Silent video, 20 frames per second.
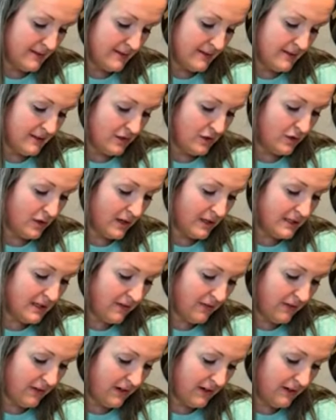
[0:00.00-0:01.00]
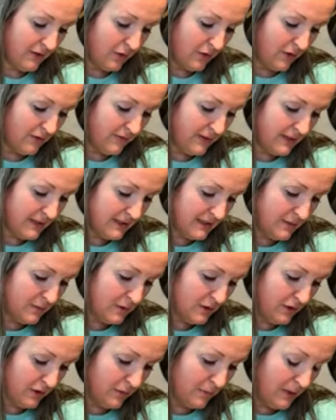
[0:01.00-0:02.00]
Do you guys ever get nervous when
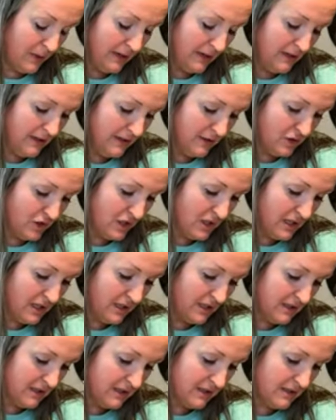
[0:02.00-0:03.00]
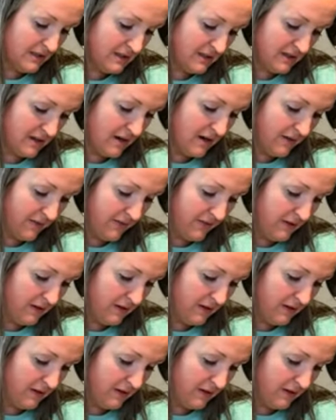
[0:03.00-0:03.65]
you're painting cheeks and stuff?